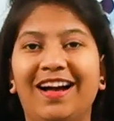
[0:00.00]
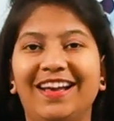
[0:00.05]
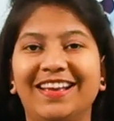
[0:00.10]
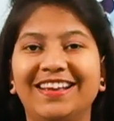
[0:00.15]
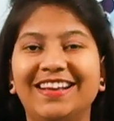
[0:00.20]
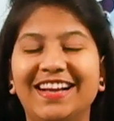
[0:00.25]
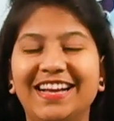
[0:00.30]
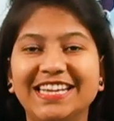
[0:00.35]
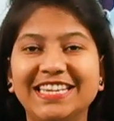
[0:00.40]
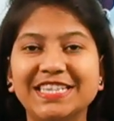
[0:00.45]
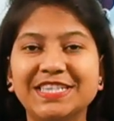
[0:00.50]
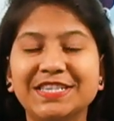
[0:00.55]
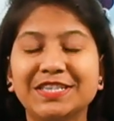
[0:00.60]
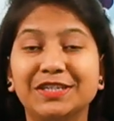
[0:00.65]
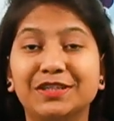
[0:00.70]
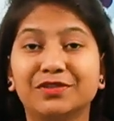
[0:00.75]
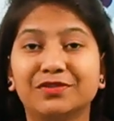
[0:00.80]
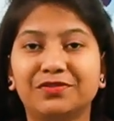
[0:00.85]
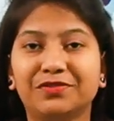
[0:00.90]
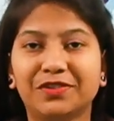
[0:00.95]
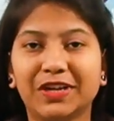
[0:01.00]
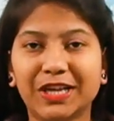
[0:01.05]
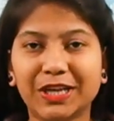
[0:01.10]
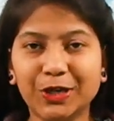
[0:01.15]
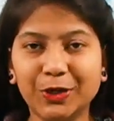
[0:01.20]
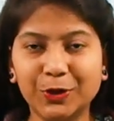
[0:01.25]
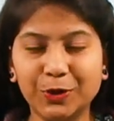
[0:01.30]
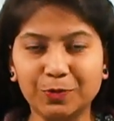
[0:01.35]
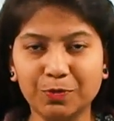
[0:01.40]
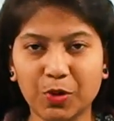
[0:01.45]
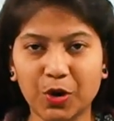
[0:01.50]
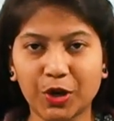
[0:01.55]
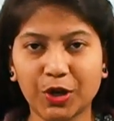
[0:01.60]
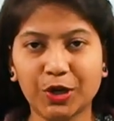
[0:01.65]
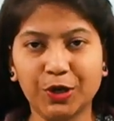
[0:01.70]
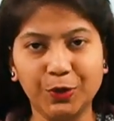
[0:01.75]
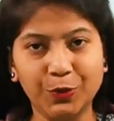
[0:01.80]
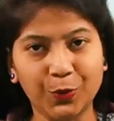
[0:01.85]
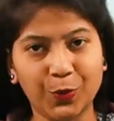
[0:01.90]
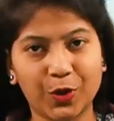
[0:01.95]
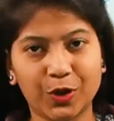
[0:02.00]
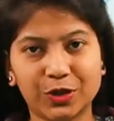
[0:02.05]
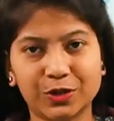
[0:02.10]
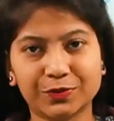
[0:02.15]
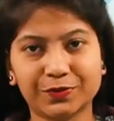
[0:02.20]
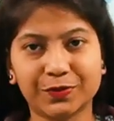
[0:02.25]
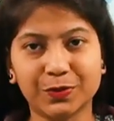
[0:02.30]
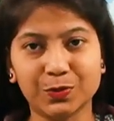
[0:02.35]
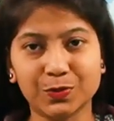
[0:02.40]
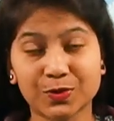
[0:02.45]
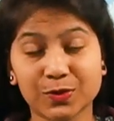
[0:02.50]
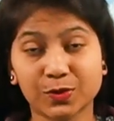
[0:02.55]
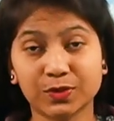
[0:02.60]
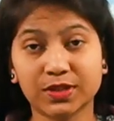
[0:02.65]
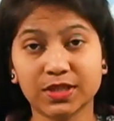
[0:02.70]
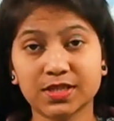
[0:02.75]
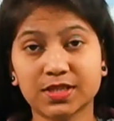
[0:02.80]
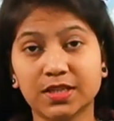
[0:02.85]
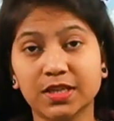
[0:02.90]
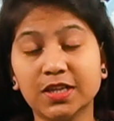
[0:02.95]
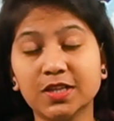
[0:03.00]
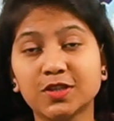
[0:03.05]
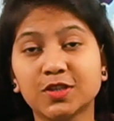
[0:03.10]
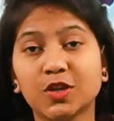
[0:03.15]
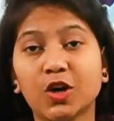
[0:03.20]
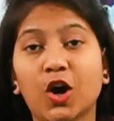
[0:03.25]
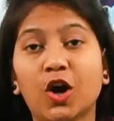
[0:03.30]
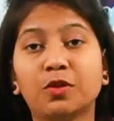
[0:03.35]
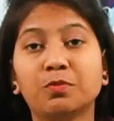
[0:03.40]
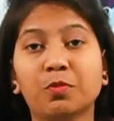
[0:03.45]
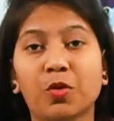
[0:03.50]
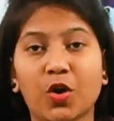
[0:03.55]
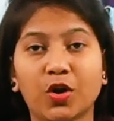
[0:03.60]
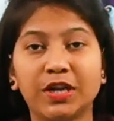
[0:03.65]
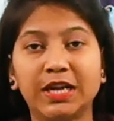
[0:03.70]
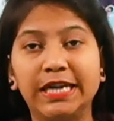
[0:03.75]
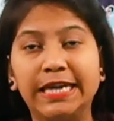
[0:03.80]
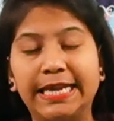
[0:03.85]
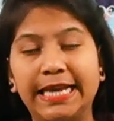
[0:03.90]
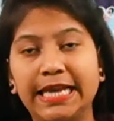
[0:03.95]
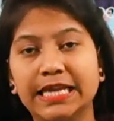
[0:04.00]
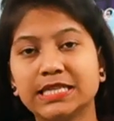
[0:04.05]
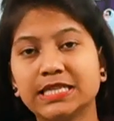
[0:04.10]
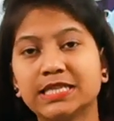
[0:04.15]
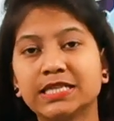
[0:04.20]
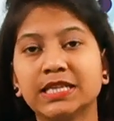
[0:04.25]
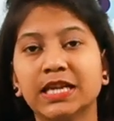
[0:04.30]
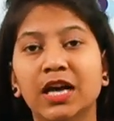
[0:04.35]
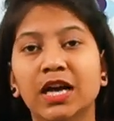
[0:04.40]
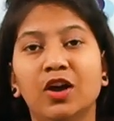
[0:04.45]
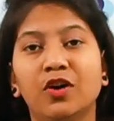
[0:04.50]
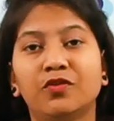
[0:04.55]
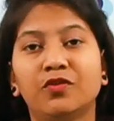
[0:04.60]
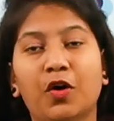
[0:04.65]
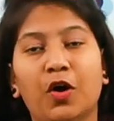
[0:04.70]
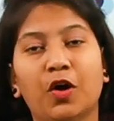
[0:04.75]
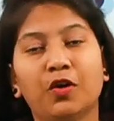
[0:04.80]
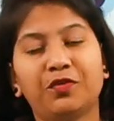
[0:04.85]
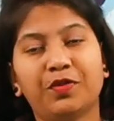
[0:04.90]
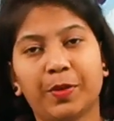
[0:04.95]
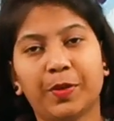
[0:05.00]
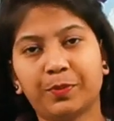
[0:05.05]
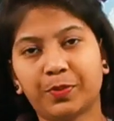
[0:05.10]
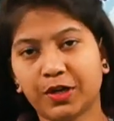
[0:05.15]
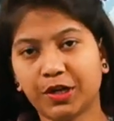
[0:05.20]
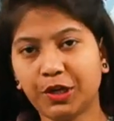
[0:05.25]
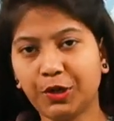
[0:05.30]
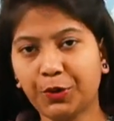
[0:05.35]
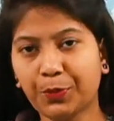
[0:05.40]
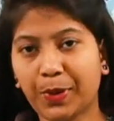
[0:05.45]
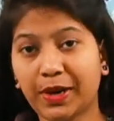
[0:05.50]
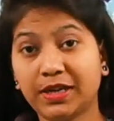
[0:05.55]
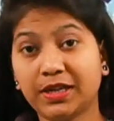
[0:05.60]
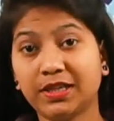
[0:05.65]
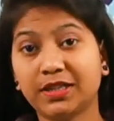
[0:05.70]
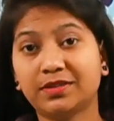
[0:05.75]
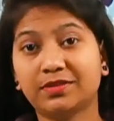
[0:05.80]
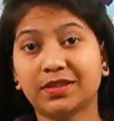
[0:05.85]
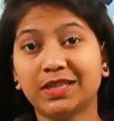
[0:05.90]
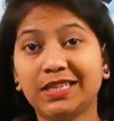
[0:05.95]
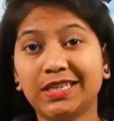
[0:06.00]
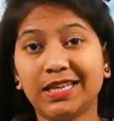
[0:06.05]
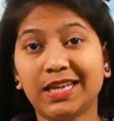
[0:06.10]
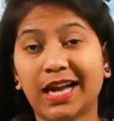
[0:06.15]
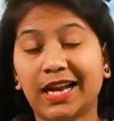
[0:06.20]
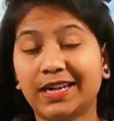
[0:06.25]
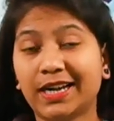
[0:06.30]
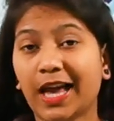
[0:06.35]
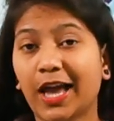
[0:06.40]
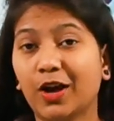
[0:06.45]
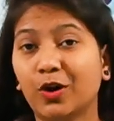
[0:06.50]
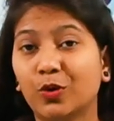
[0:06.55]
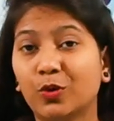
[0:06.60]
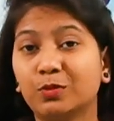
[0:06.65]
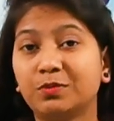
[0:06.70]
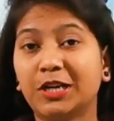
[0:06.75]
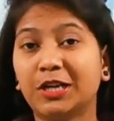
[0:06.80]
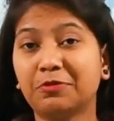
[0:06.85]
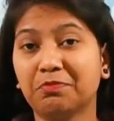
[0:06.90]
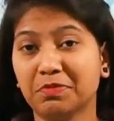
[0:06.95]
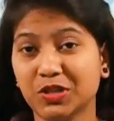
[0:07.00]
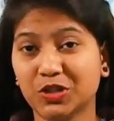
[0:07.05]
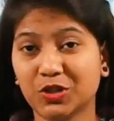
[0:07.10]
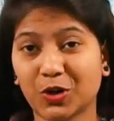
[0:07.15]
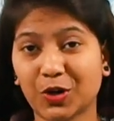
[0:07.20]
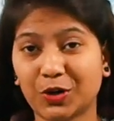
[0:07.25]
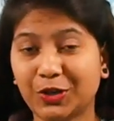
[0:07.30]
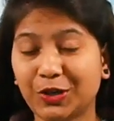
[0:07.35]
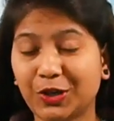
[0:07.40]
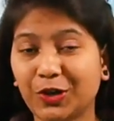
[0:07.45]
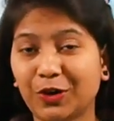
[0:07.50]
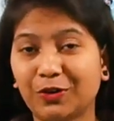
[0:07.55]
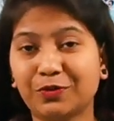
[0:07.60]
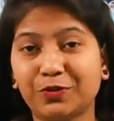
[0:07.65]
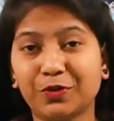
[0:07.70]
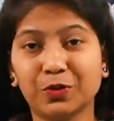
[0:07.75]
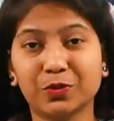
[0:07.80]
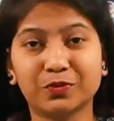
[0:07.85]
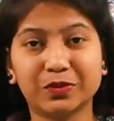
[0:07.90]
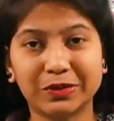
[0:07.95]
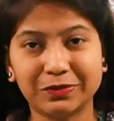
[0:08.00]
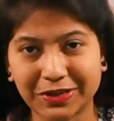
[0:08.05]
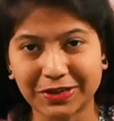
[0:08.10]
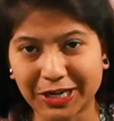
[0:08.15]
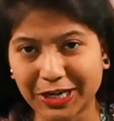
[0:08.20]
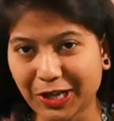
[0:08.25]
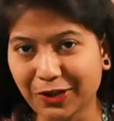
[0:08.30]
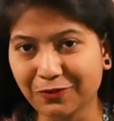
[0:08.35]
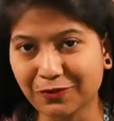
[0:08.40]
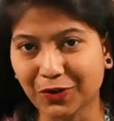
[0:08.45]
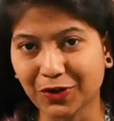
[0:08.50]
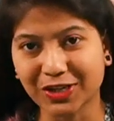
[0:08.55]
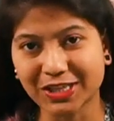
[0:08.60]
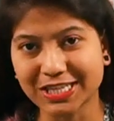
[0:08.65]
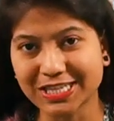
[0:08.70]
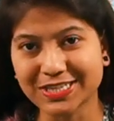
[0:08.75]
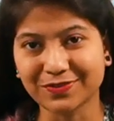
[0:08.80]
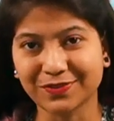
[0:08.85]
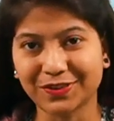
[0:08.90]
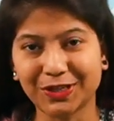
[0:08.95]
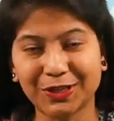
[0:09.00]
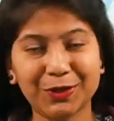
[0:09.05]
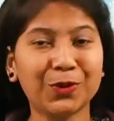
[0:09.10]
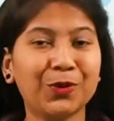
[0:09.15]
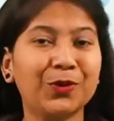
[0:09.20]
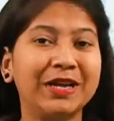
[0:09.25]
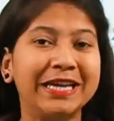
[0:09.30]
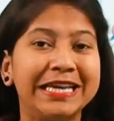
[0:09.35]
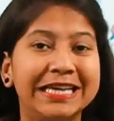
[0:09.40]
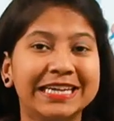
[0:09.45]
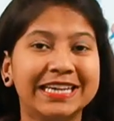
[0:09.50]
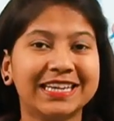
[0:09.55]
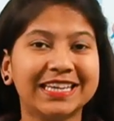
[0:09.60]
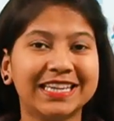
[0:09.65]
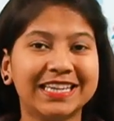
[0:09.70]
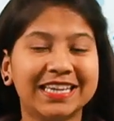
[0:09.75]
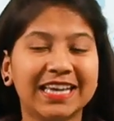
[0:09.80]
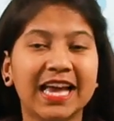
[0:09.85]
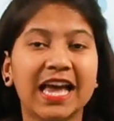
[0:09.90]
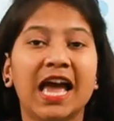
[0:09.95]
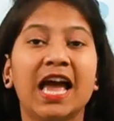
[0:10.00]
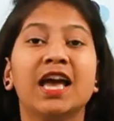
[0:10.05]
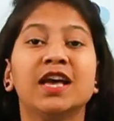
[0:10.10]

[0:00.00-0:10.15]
Hi guys, a very good morning to all of you. So this is your morning tales for February 23 and I hope that majority of you were waiting for this video eagerly.